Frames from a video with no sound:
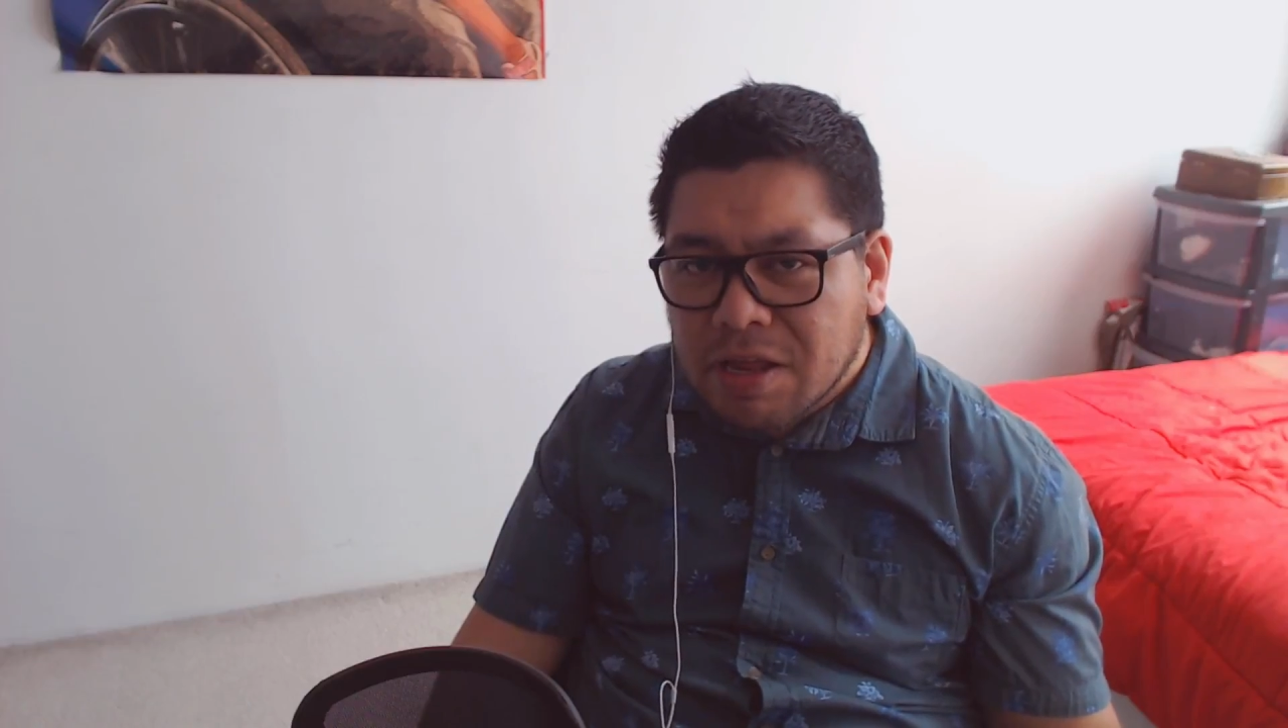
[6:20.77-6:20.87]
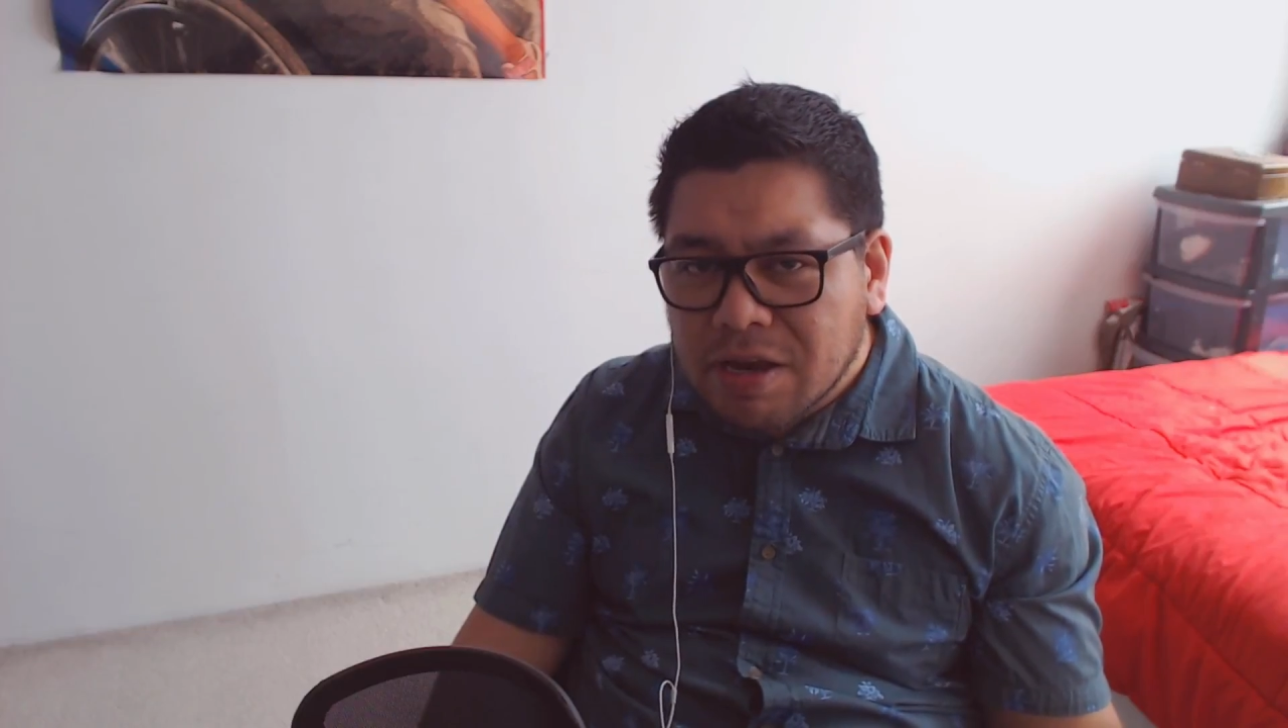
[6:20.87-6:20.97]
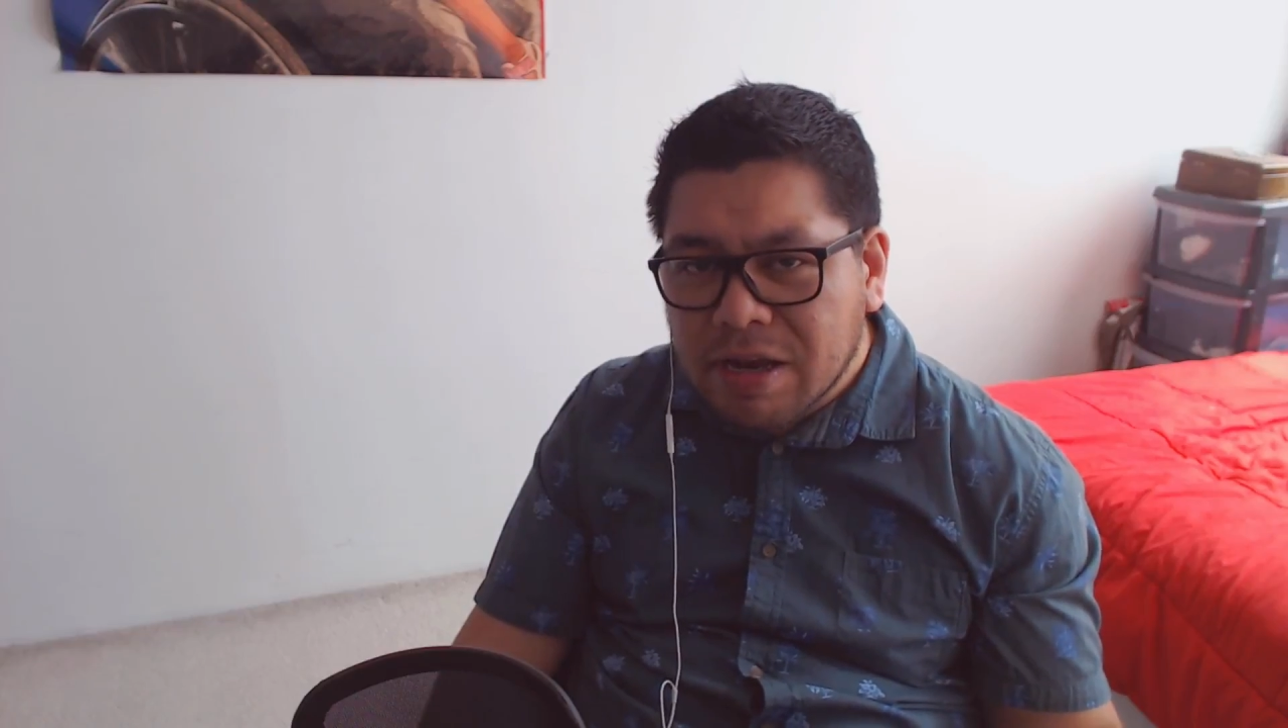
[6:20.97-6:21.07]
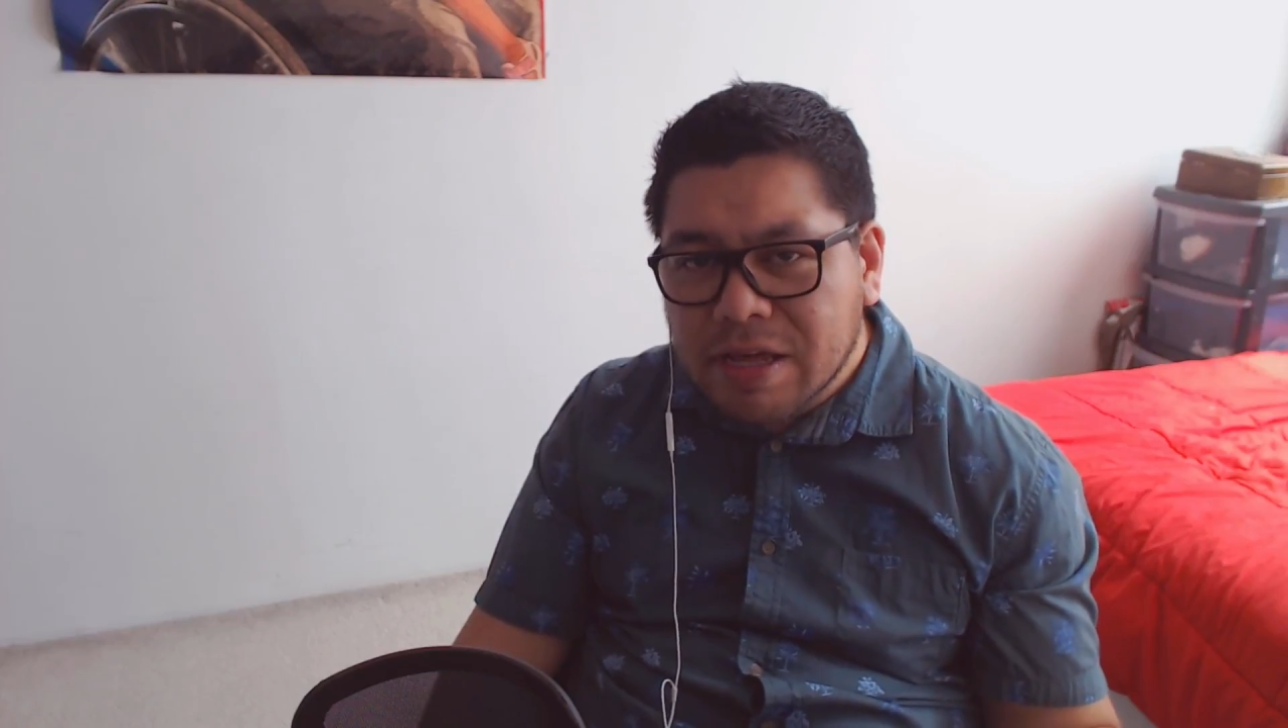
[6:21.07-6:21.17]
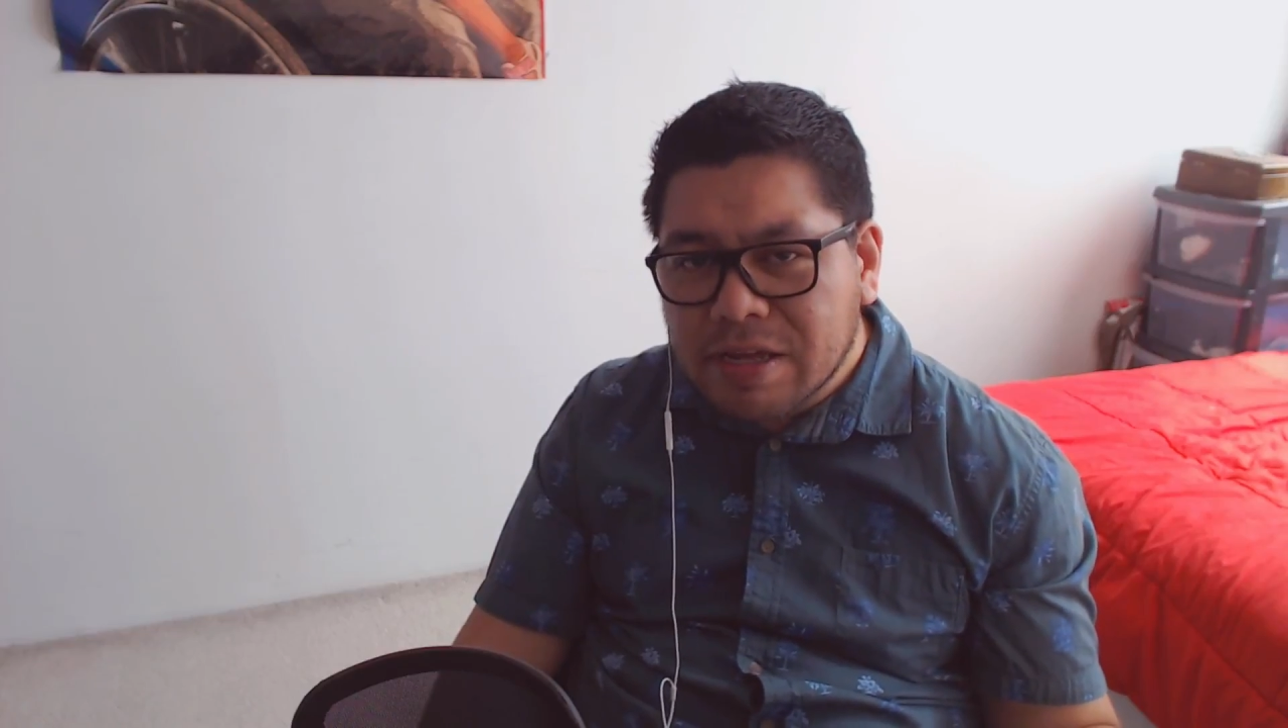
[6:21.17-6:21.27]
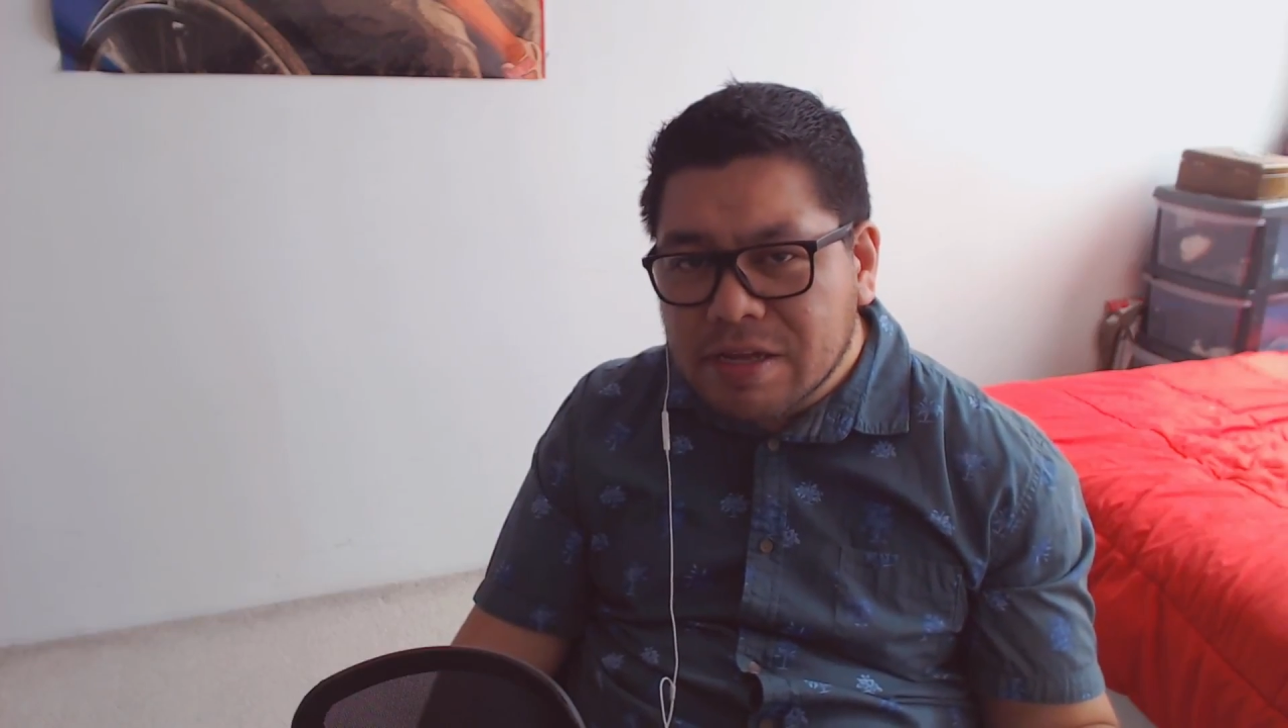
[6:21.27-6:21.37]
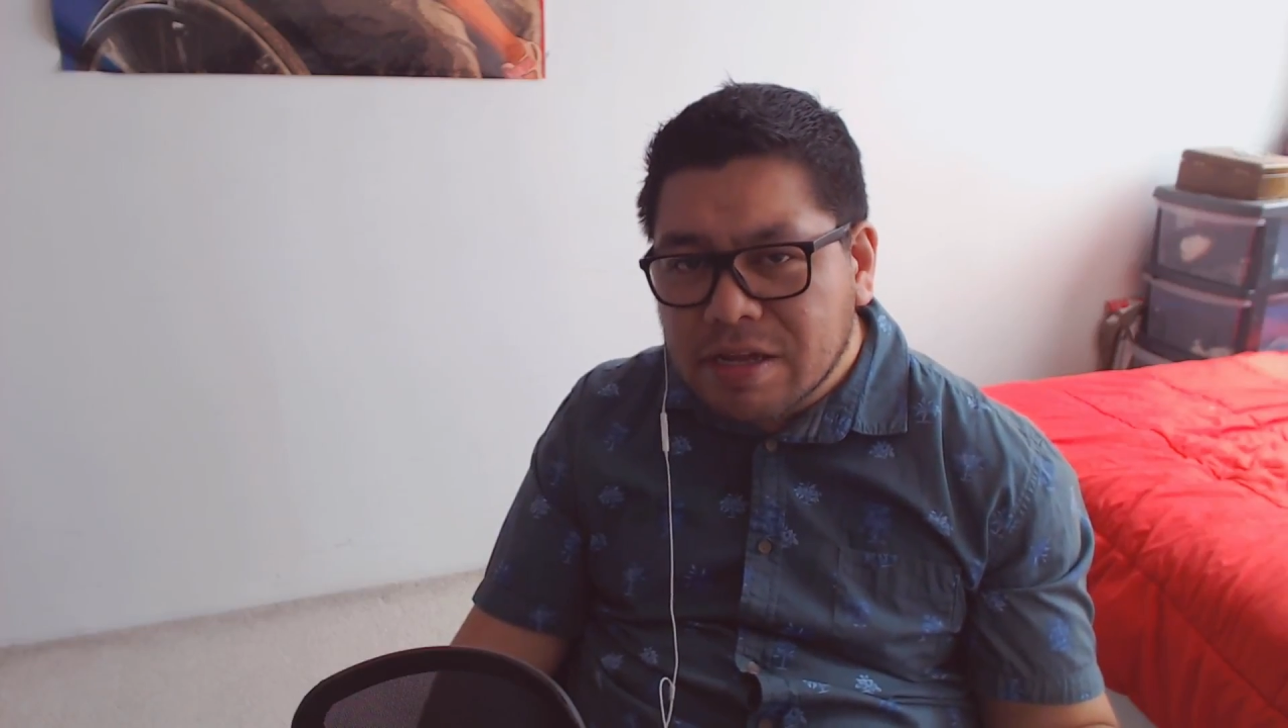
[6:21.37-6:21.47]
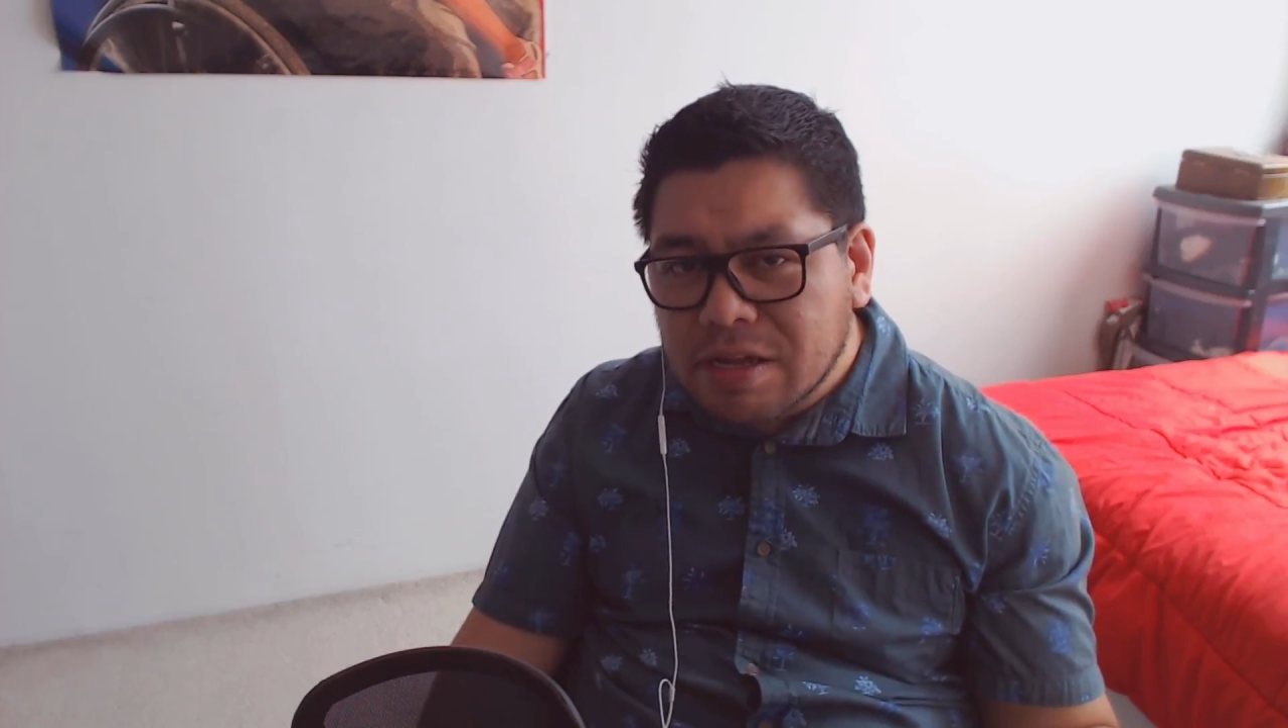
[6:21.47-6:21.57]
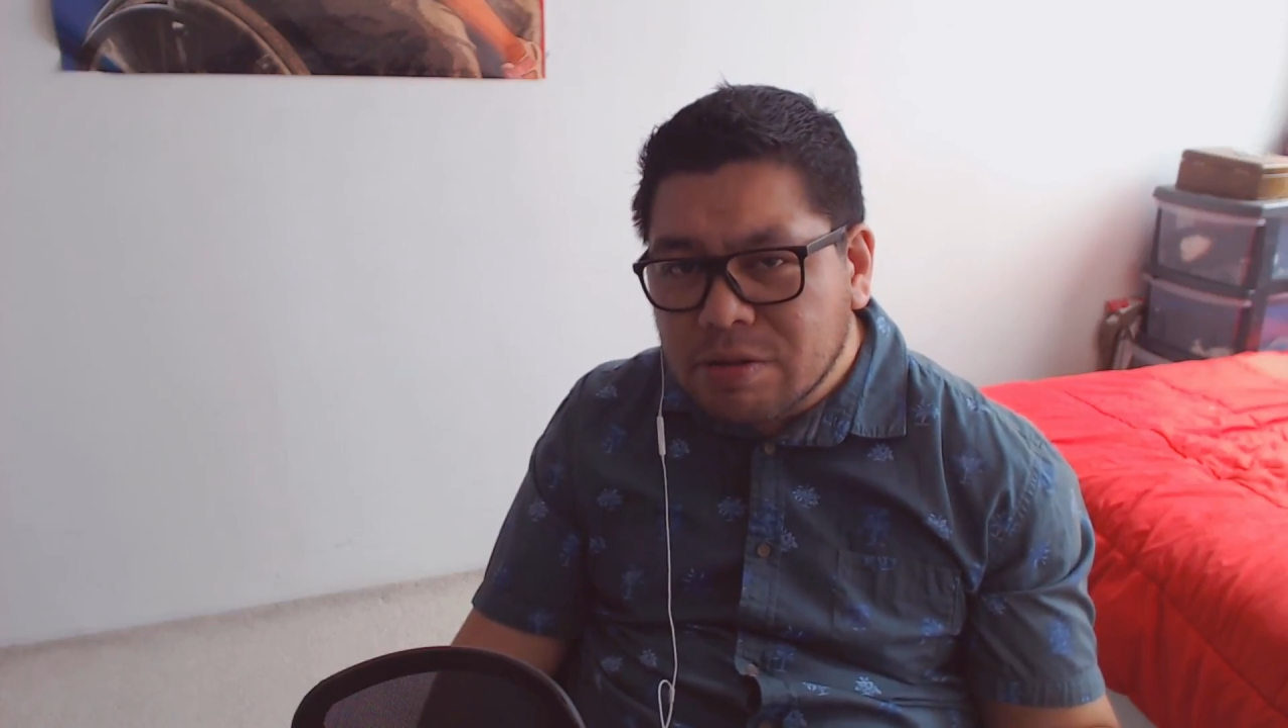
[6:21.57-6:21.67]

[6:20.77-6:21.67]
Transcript: Like,